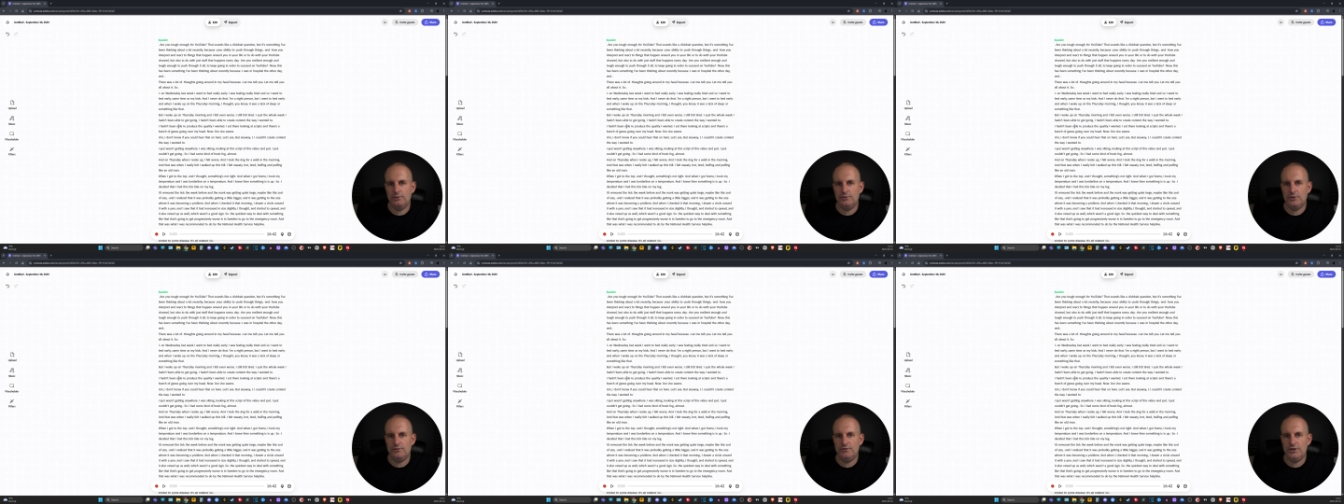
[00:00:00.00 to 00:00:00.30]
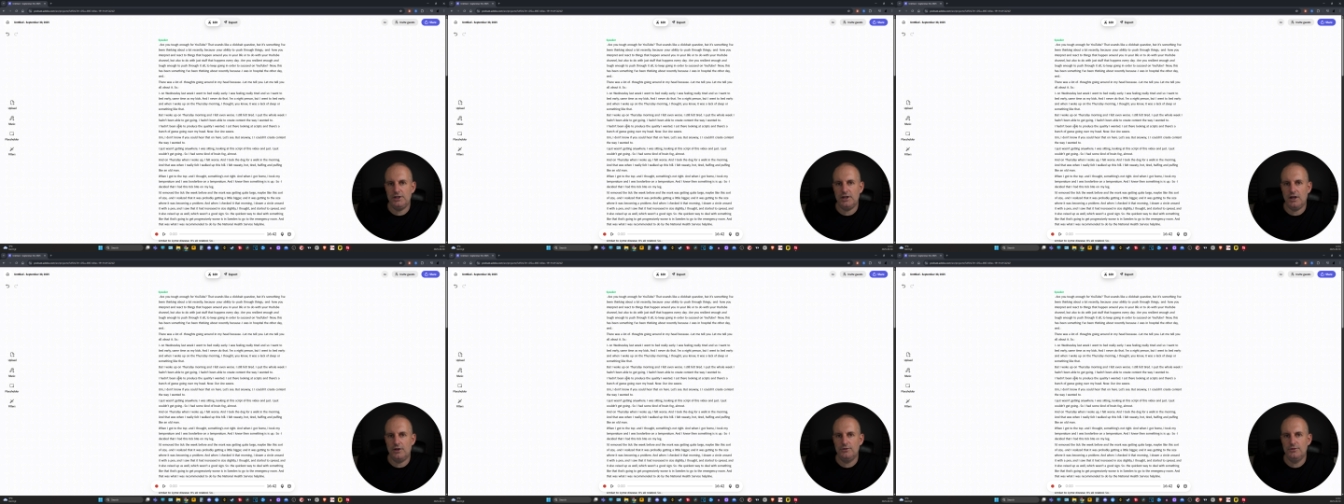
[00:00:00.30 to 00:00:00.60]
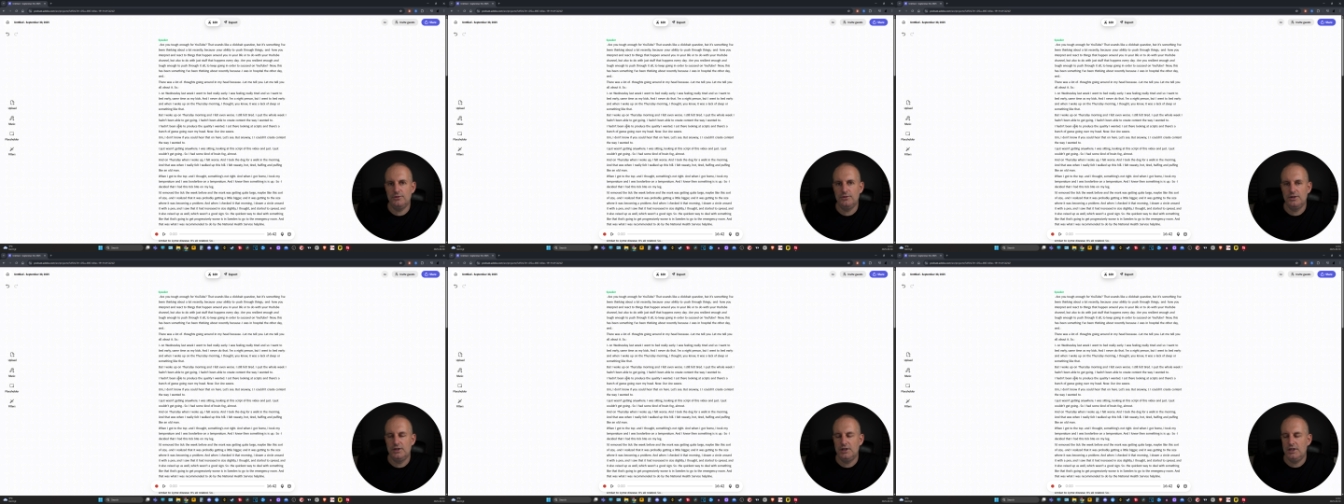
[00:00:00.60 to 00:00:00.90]
of your video.
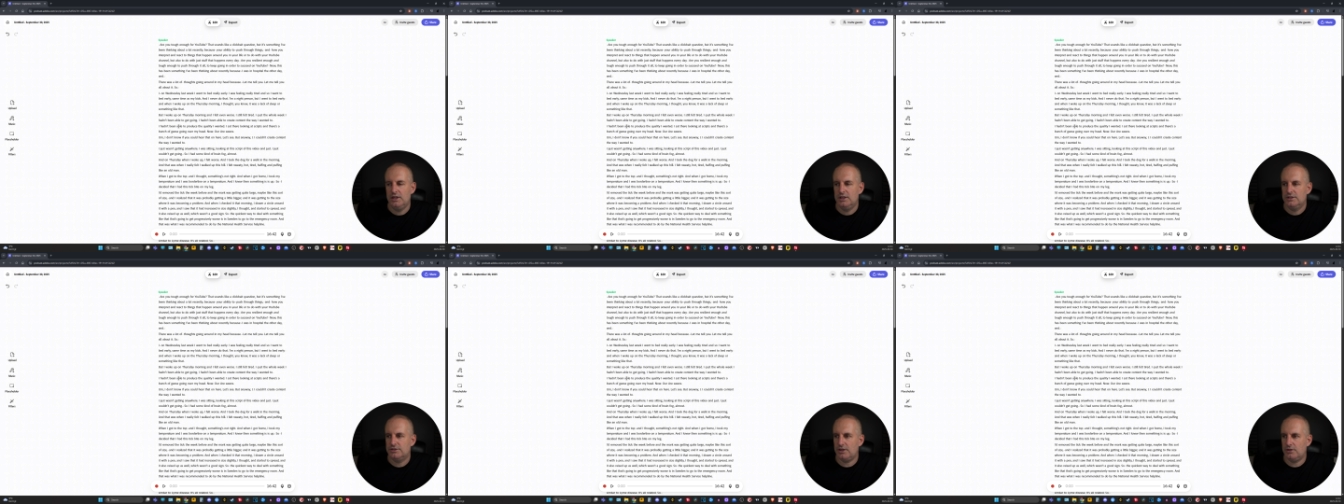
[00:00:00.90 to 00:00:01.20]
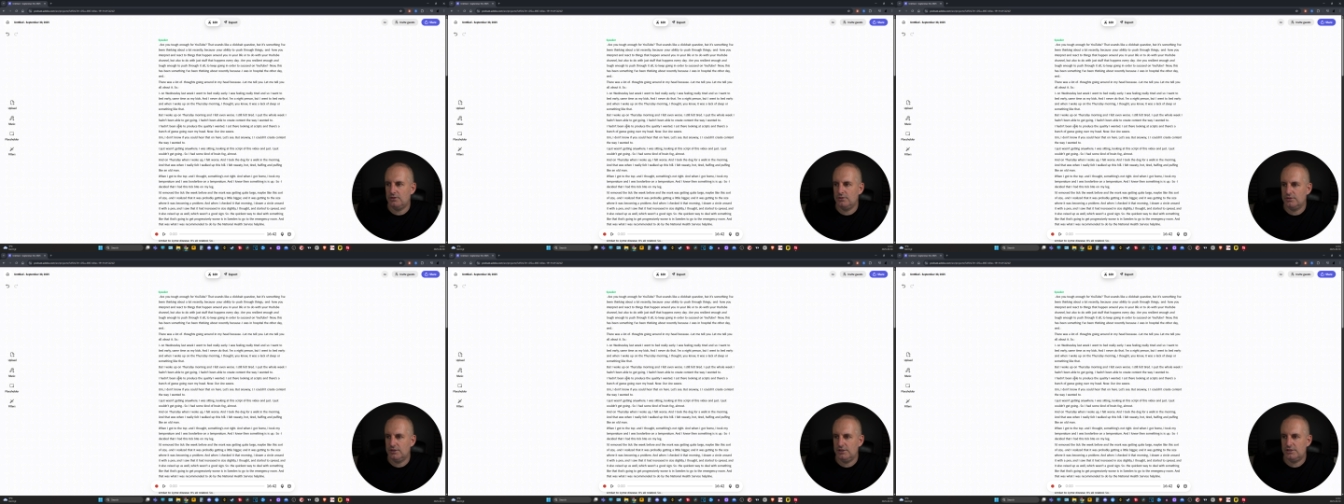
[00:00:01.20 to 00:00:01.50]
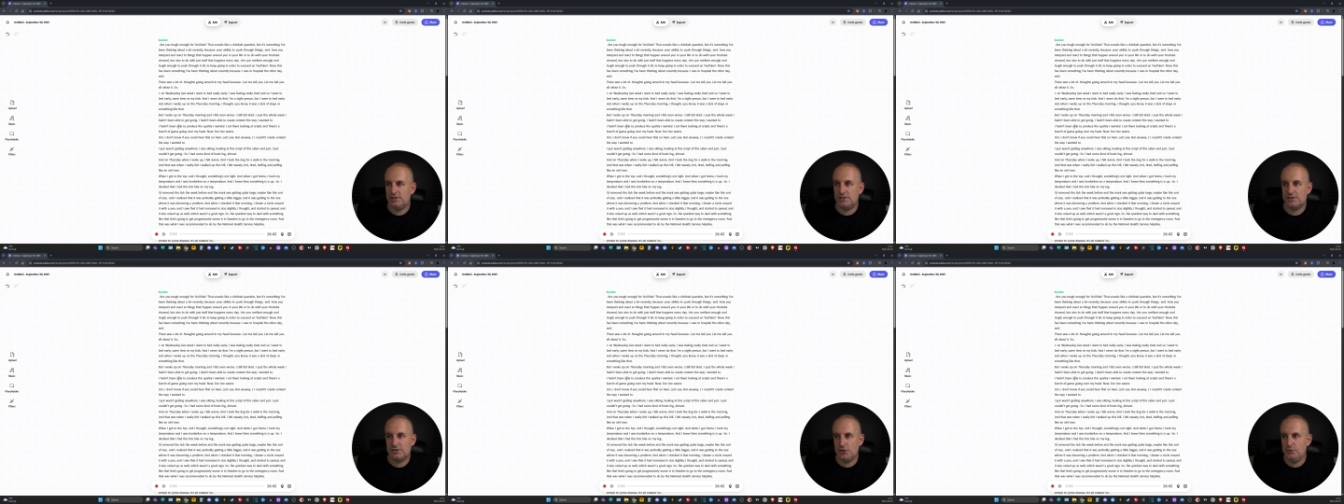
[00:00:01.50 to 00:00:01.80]
So
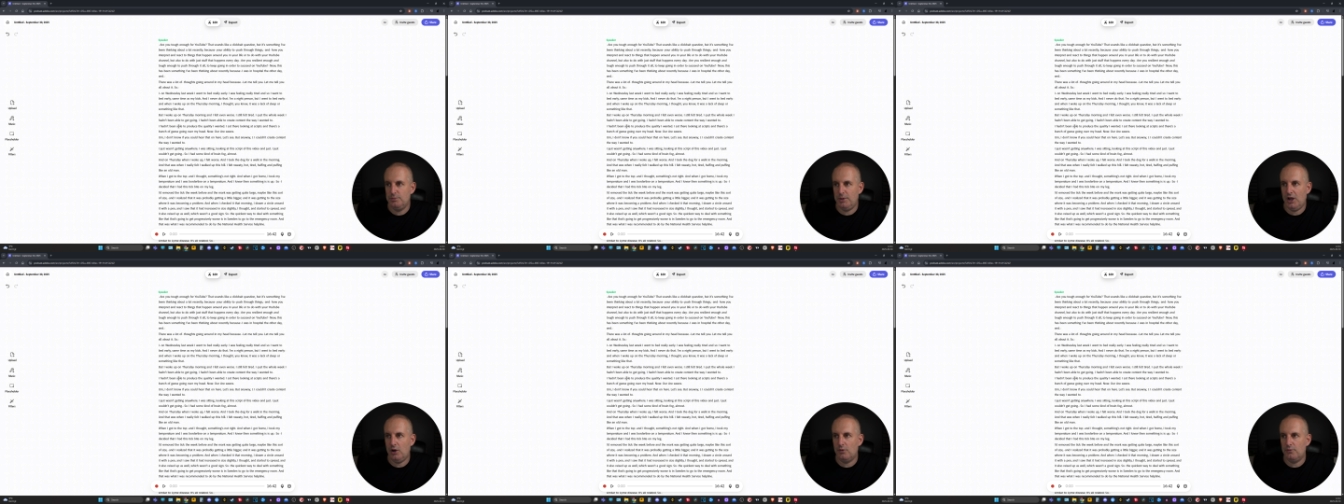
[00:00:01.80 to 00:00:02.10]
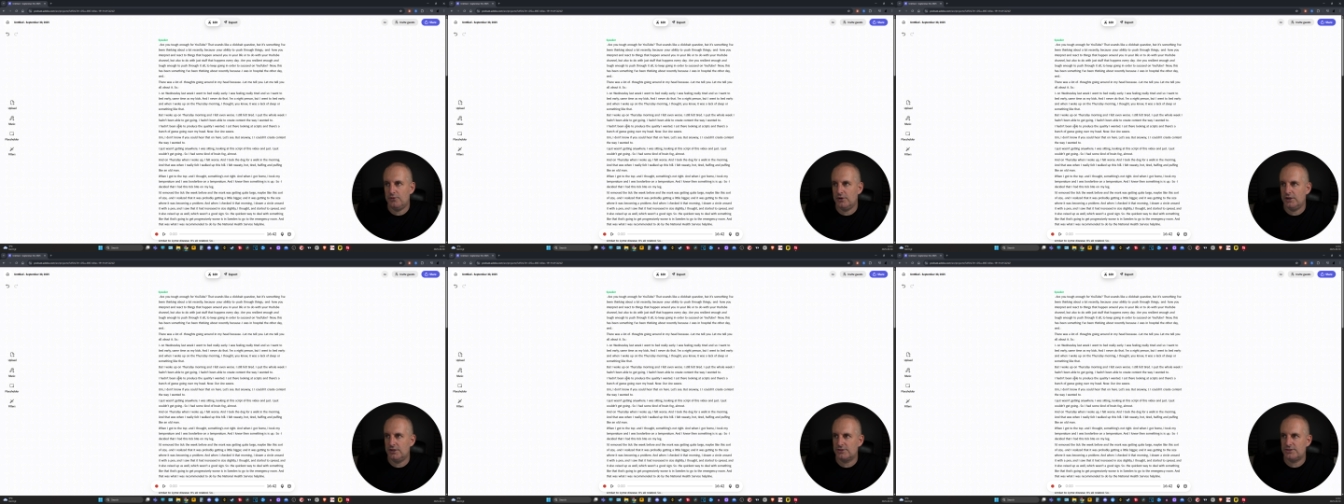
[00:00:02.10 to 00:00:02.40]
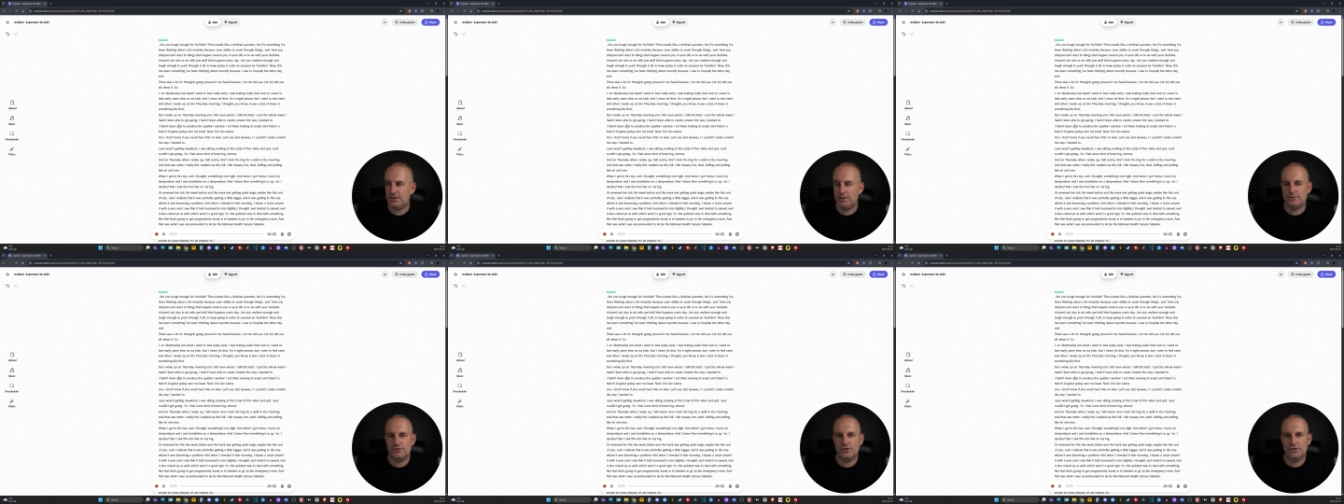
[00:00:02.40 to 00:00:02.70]
this is super helpful in
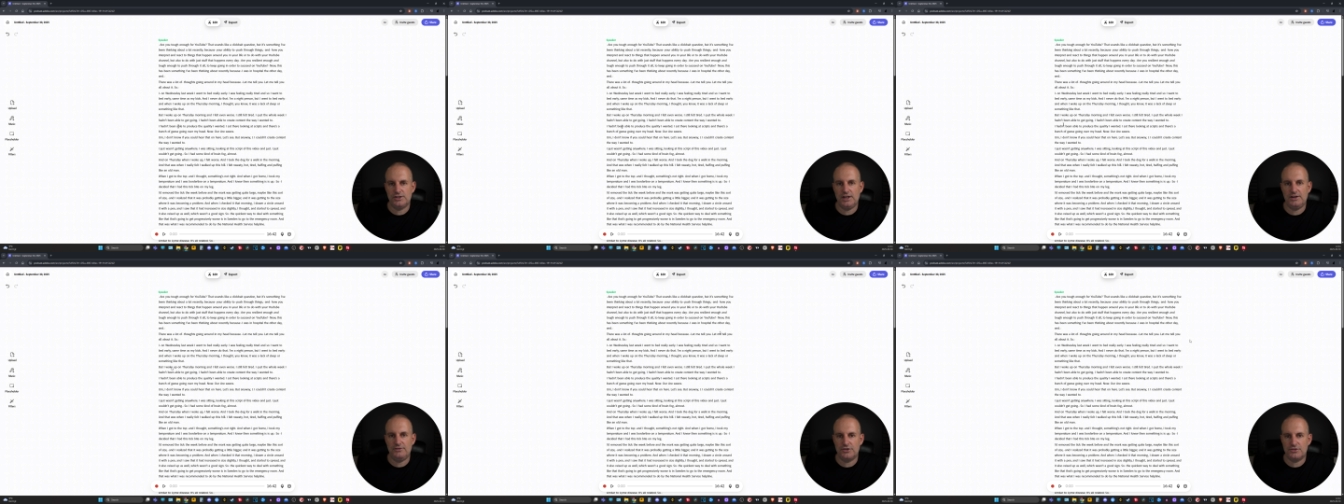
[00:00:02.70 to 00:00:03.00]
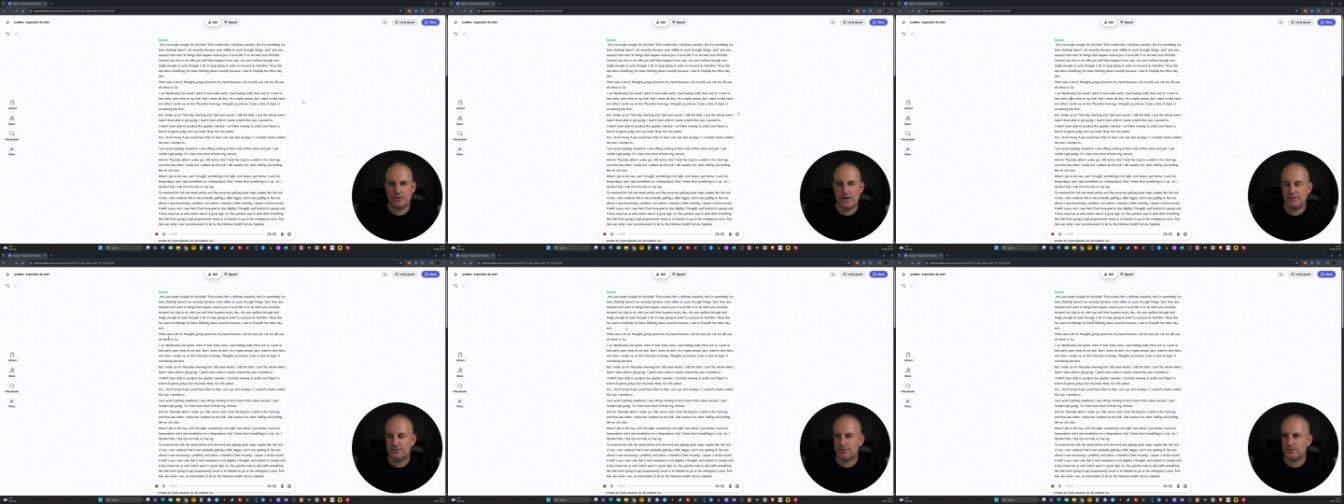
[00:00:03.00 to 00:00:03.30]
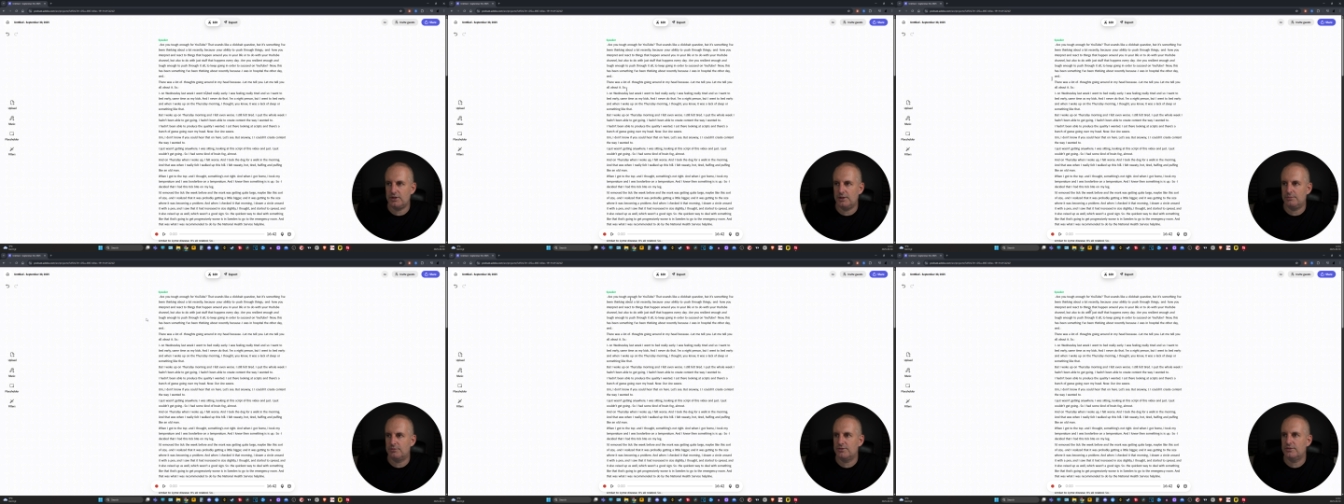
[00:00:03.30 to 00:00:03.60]
itself, just to have a
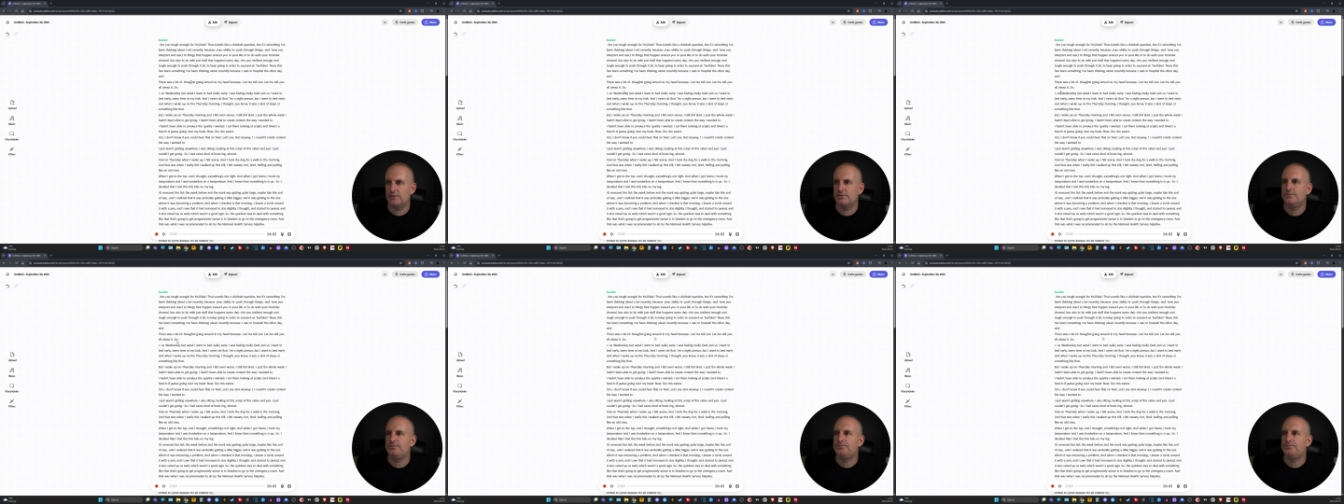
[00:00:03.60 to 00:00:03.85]
transcript.